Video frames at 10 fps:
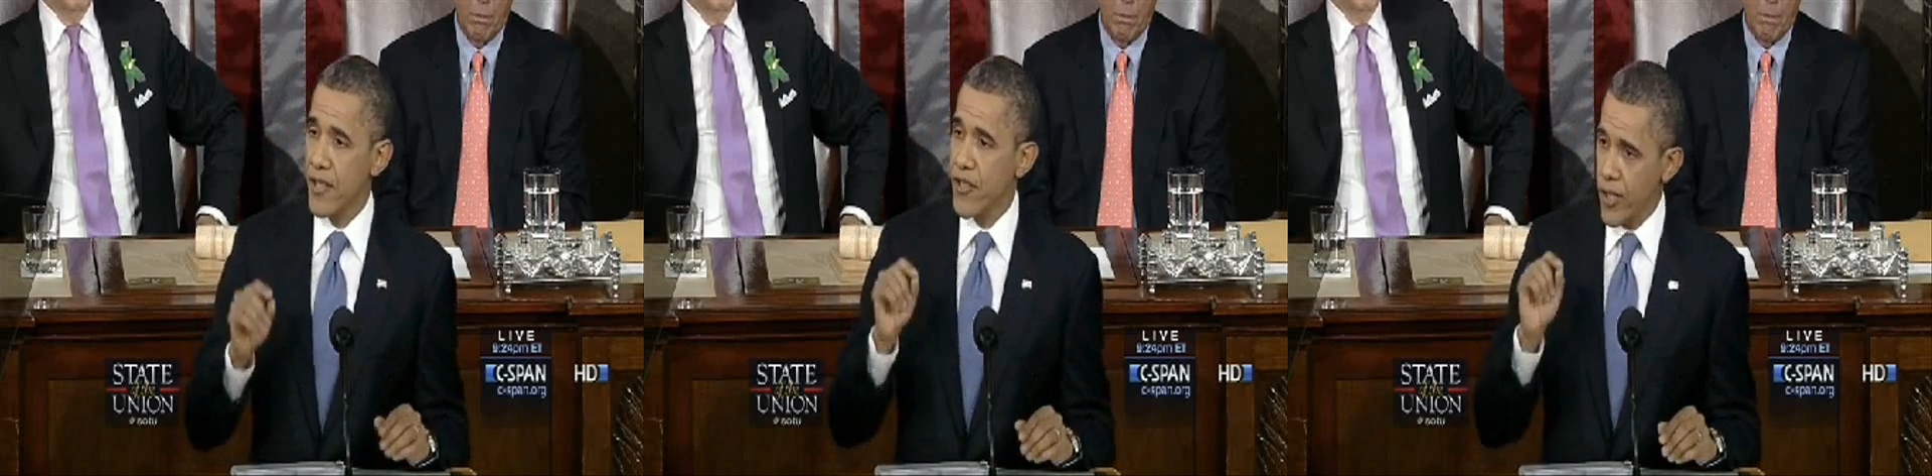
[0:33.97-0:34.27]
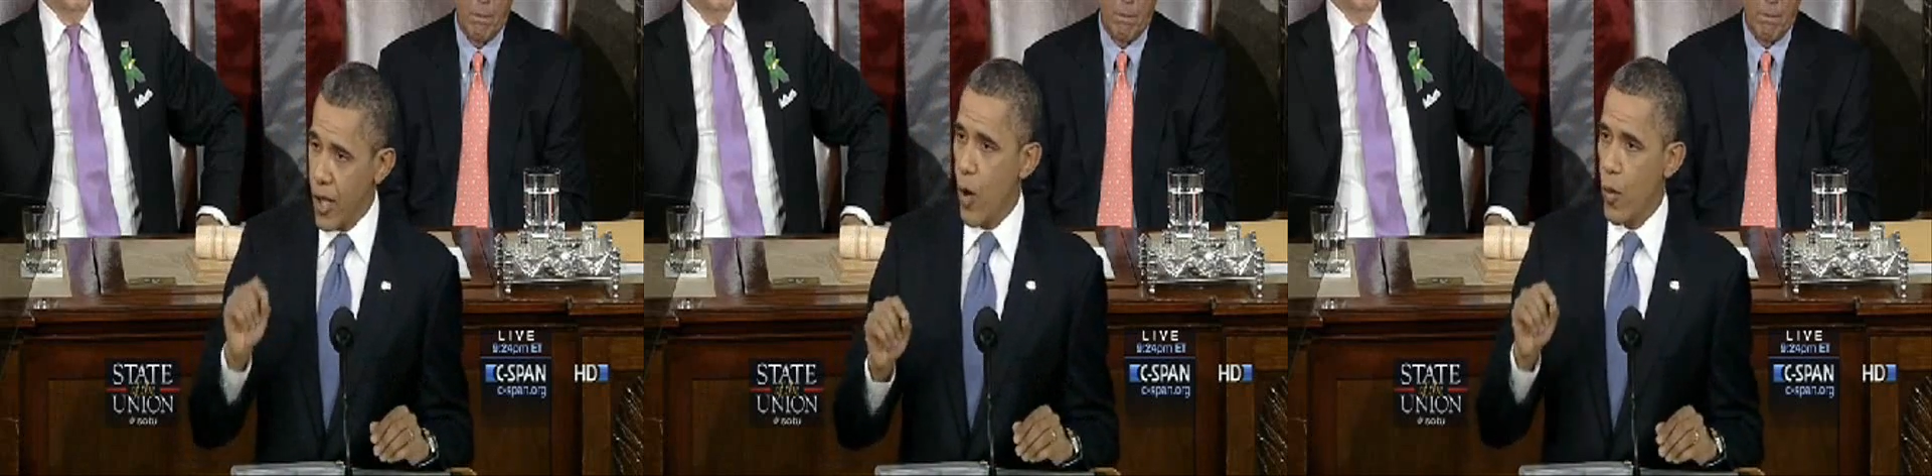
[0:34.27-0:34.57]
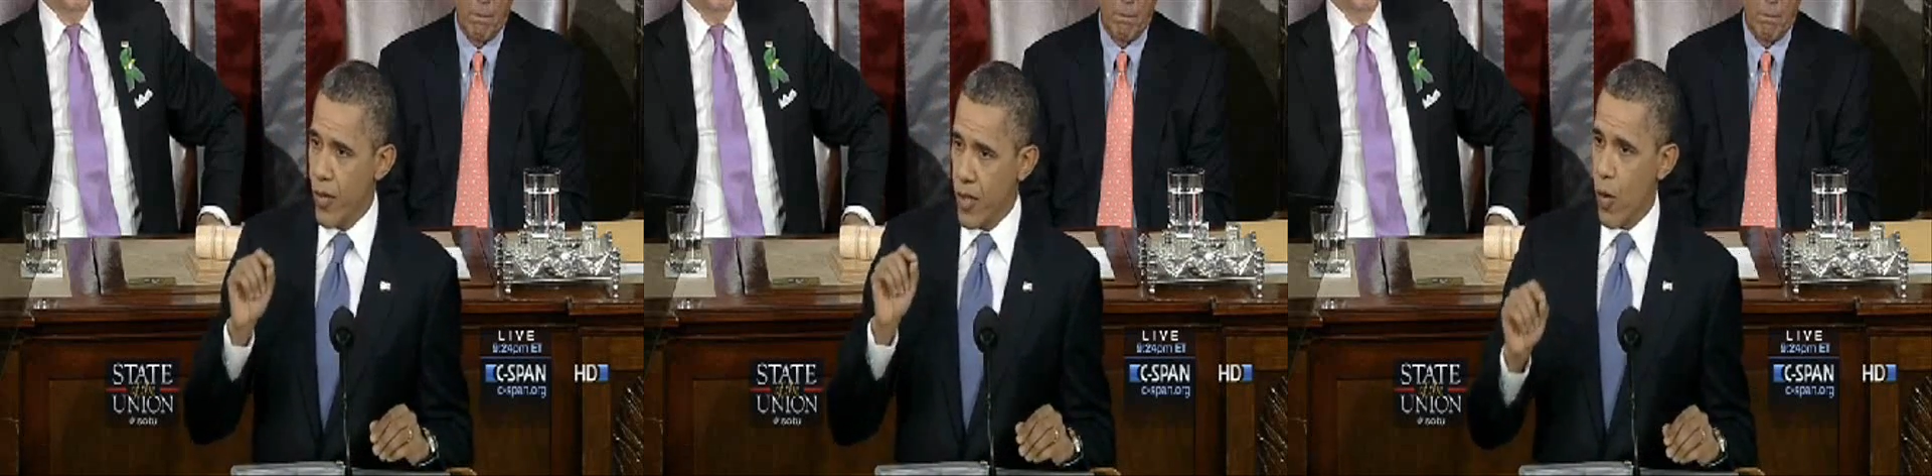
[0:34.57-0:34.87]
to
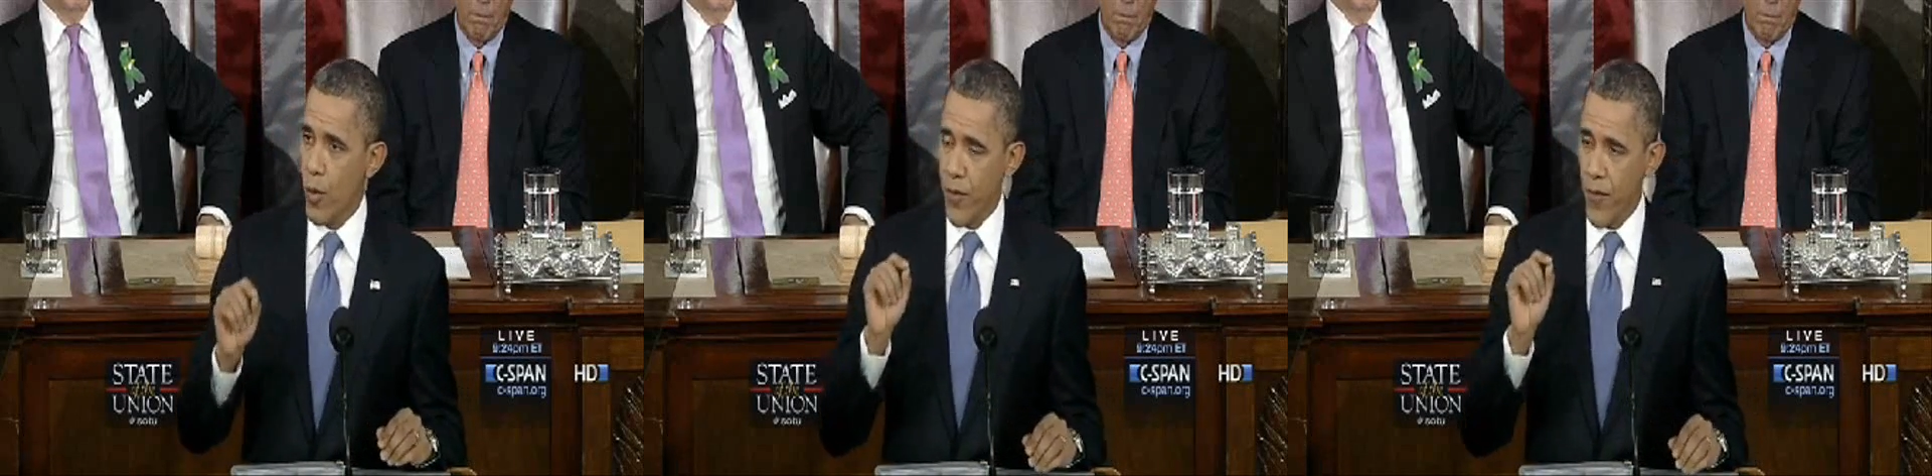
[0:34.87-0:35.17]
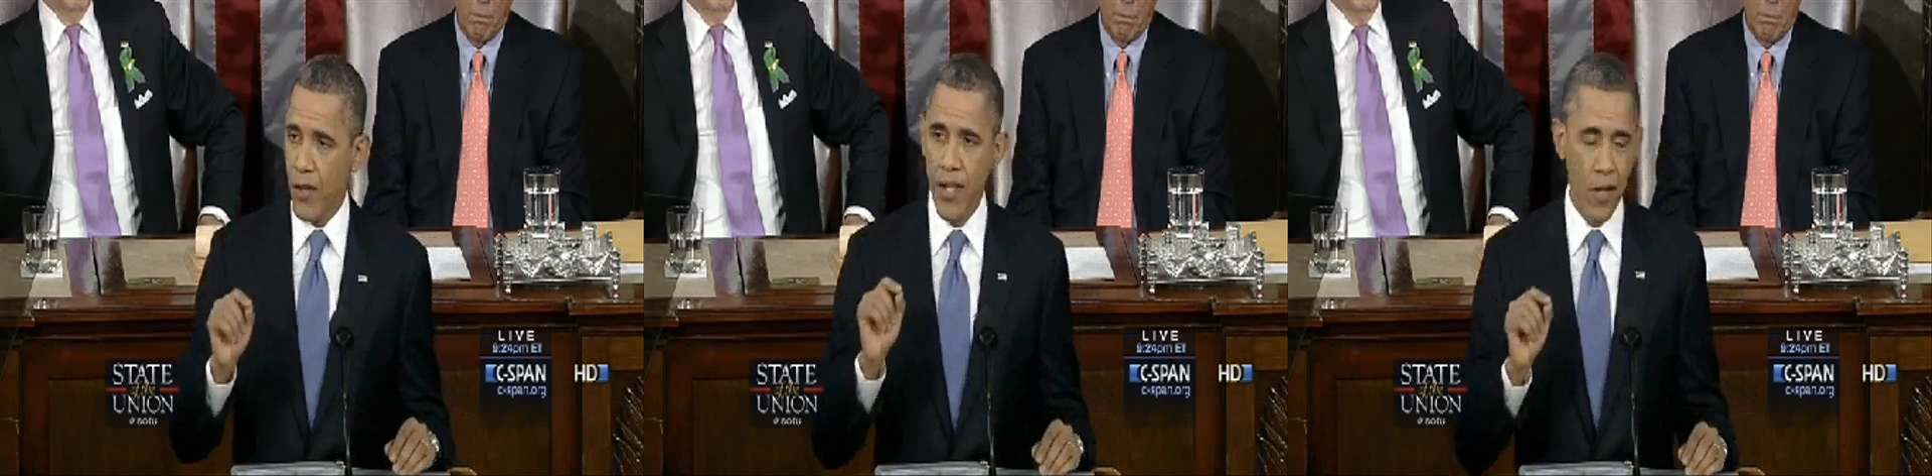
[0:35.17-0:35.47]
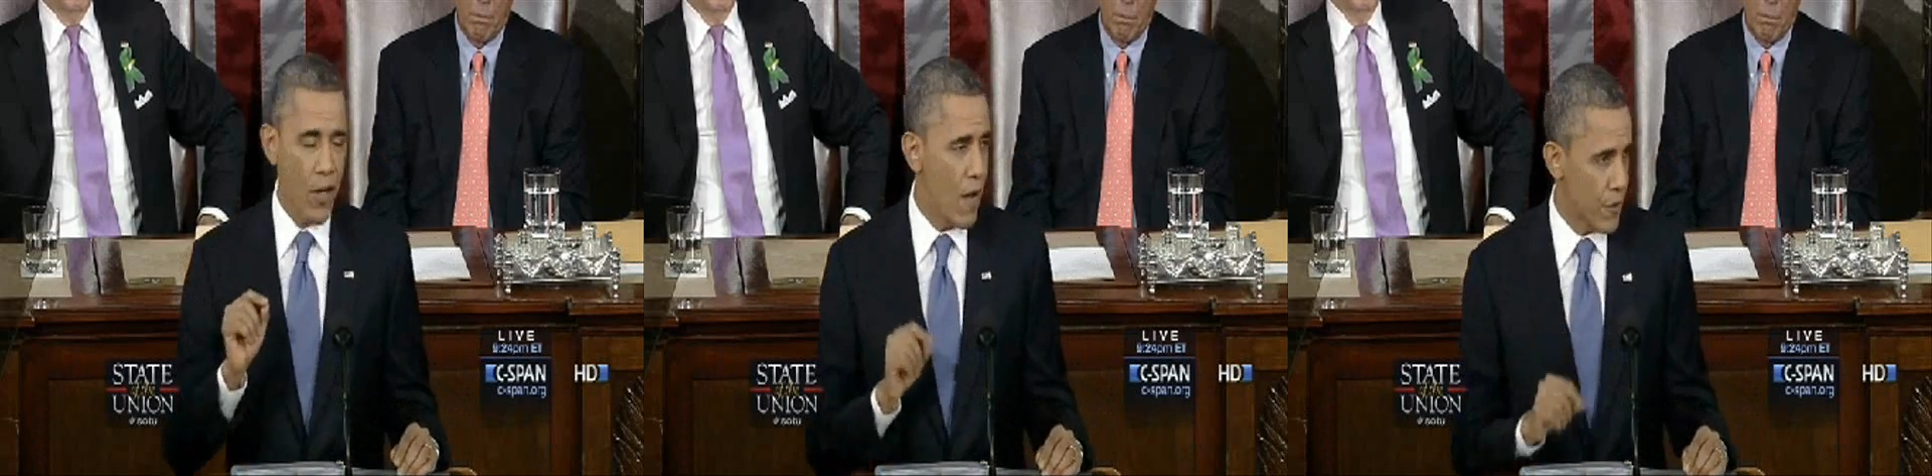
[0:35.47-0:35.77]
slow the growth of health
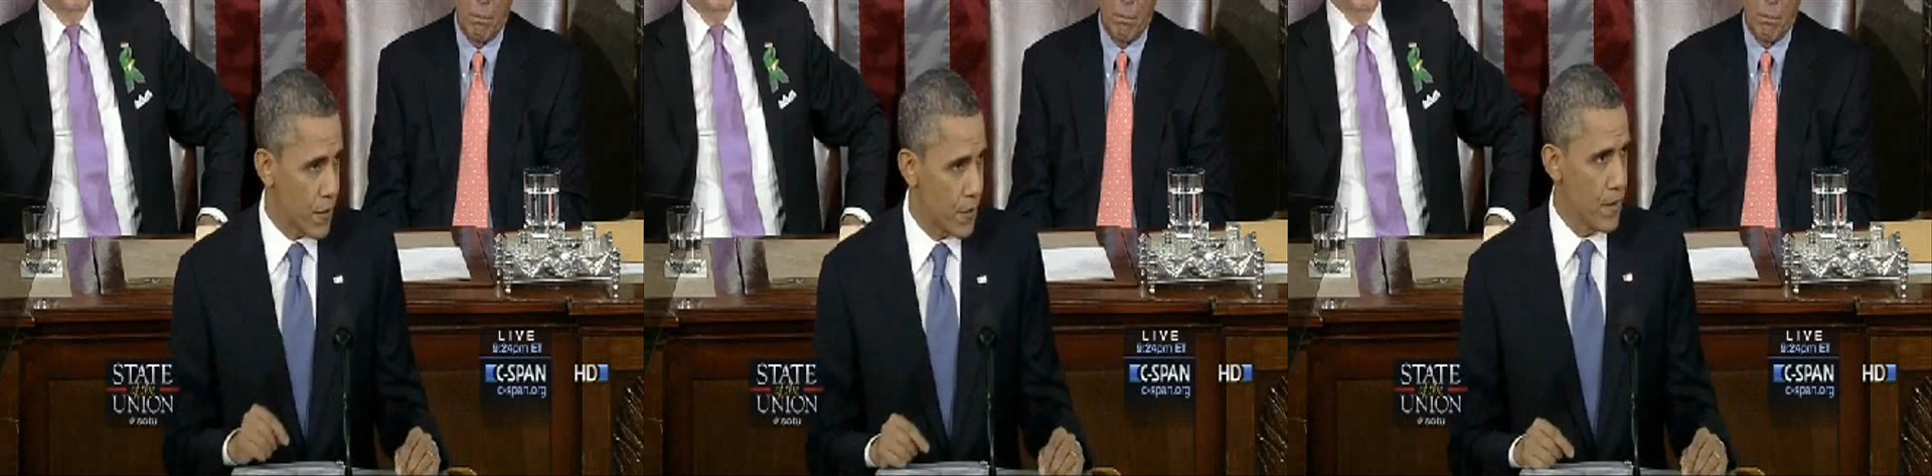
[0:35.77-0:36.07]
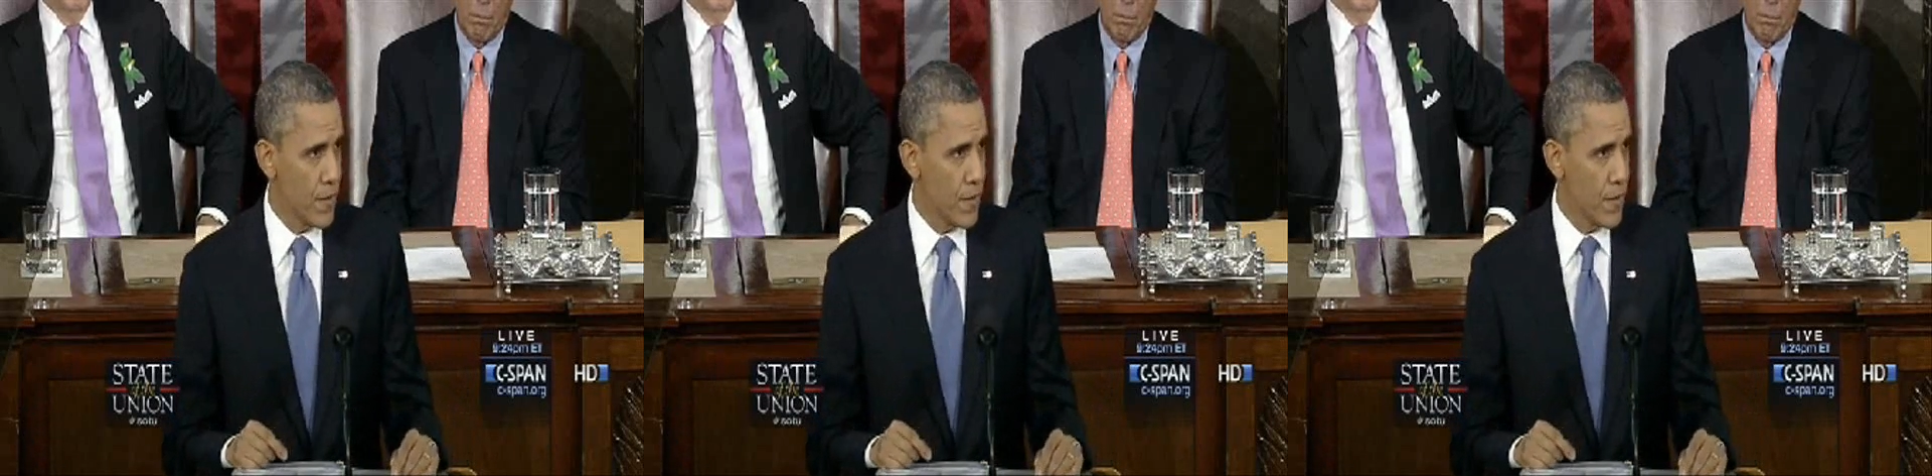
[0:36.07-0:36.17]
care costs.